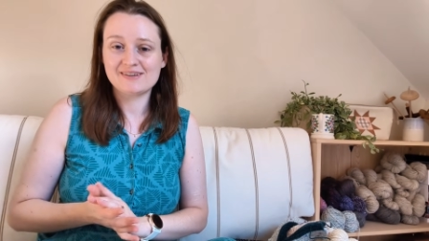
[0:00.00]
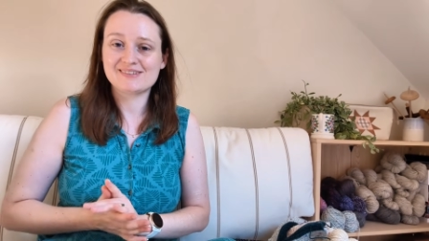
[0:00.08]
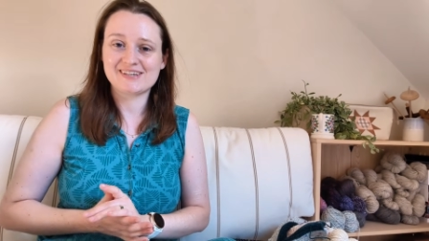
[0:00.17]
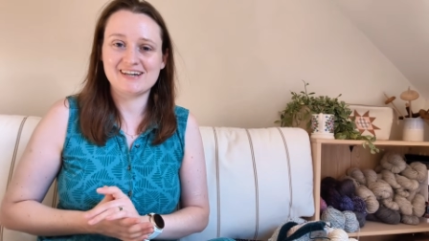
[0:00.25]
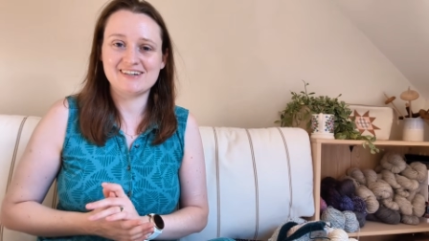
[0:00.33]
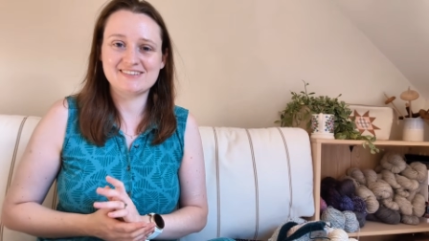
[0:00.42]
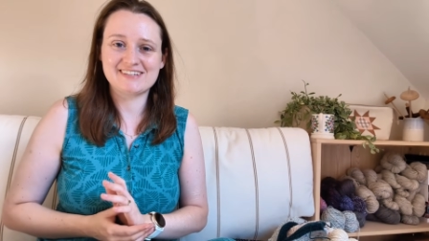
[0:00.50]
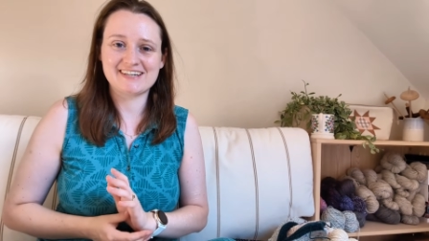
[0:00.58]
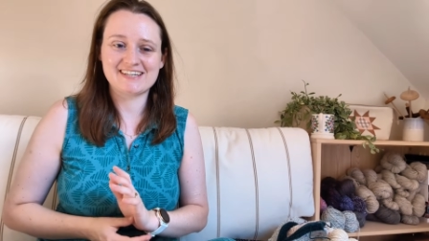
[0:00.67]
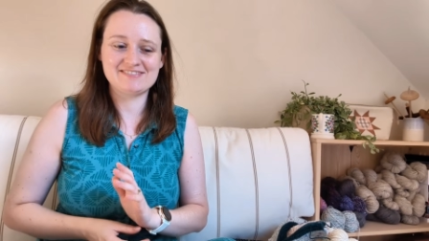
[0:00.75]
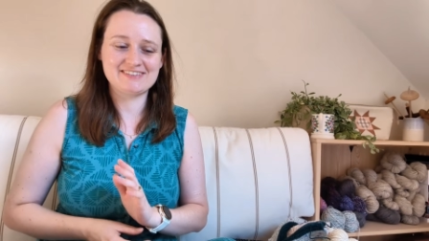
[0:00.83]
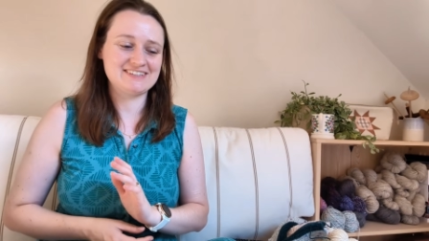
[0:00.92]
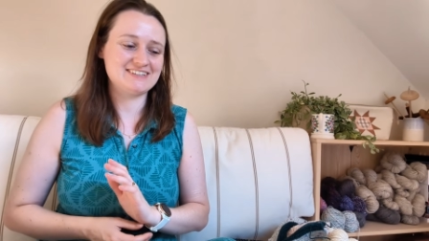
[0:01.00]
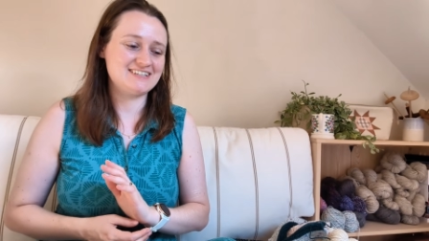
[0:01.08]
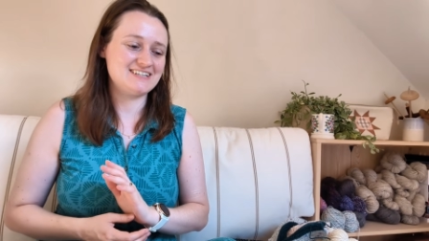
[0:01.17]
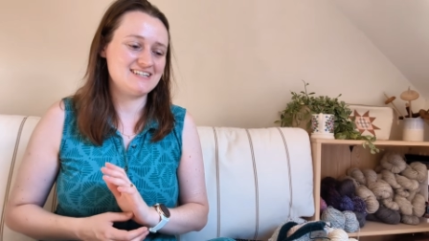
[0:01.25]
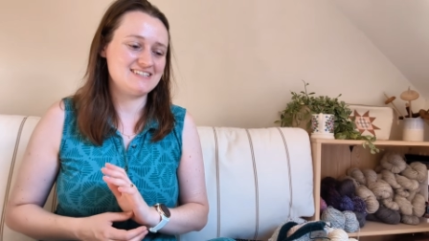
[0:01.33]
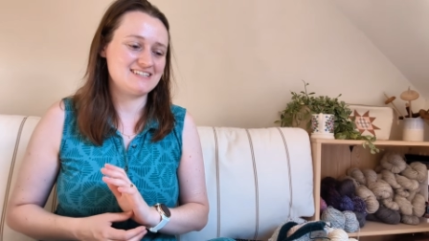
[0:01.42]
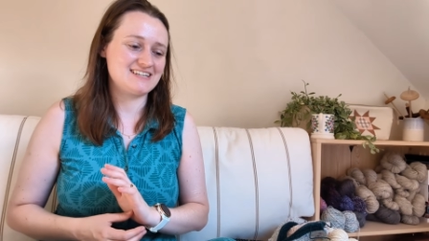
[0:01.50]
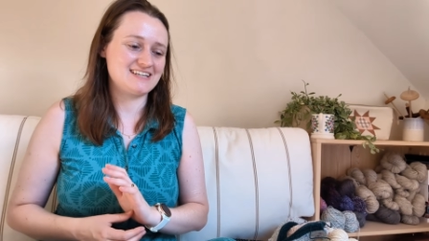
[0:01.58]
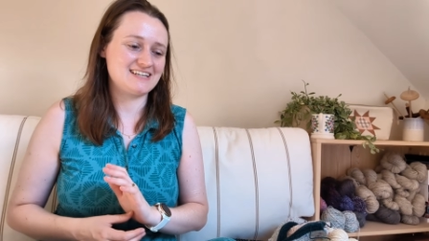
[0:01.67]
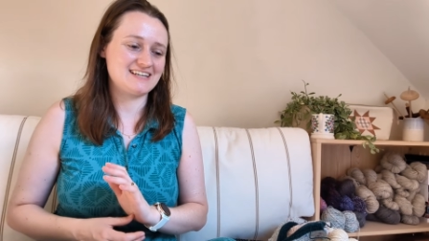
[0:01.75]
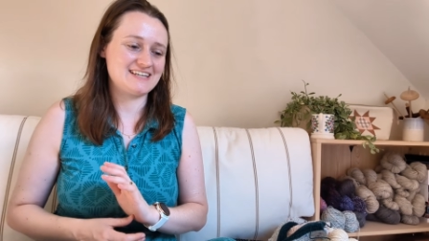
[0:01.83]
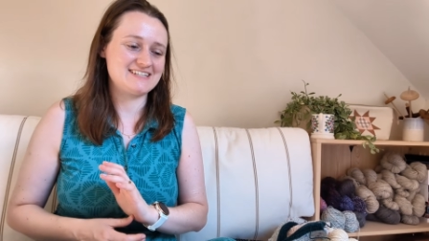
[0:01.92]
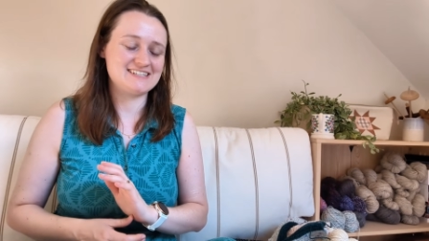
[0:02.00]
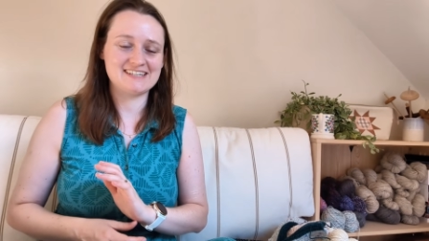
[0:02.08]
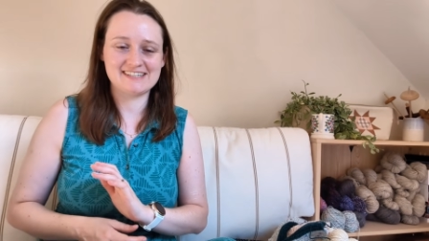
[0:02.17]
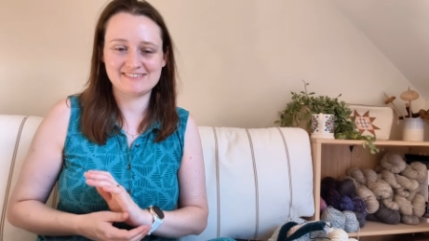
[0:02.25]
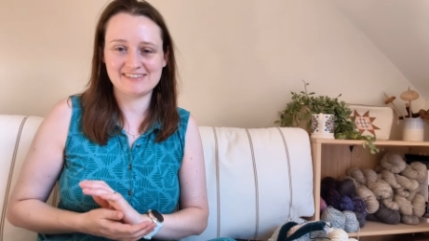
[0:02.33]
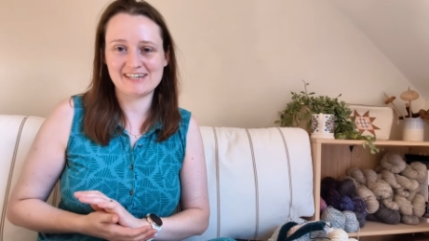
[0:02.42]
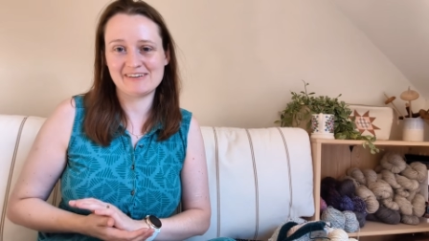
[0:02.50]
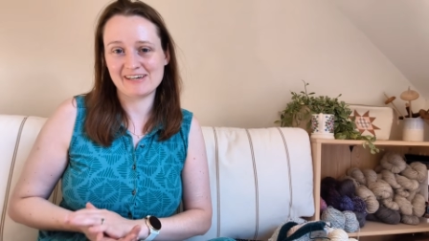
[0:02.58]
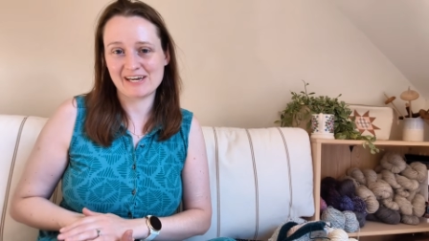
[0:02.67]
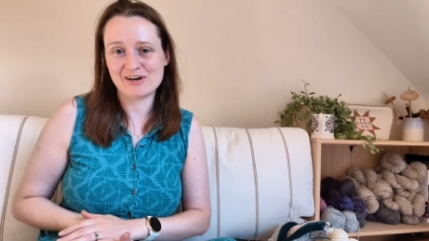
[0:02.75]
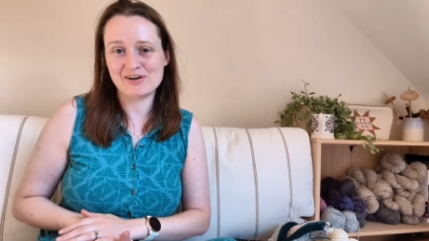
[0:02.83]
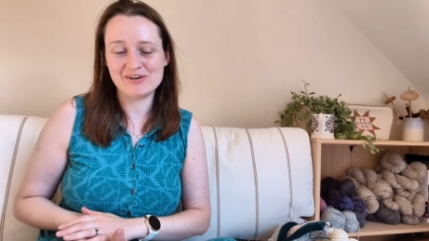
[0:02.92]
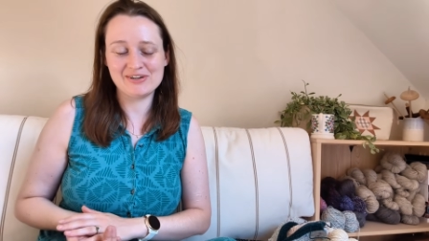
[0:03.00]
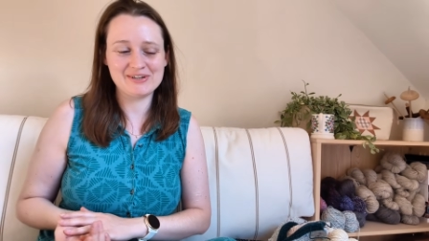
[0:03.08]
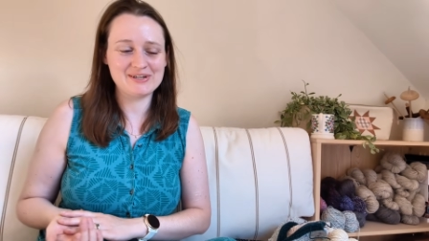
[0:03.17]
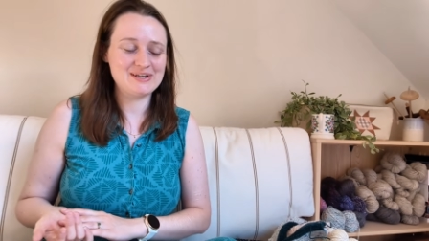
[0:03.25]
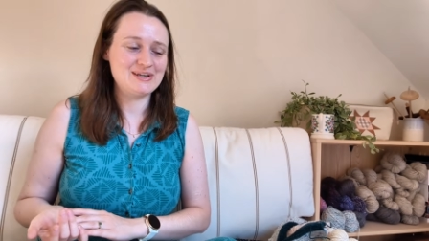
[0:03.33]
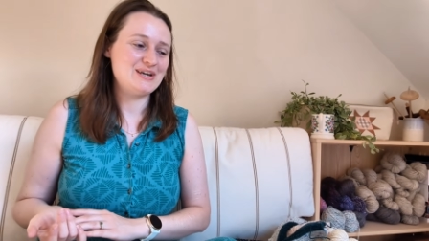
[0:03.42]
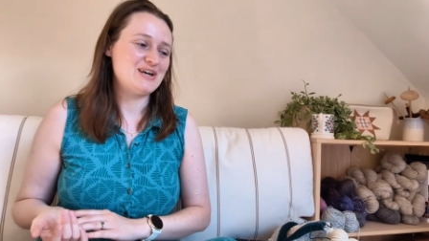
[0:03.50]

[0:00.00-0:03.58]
So yeah, I'll check in with you guys again later for how I get on.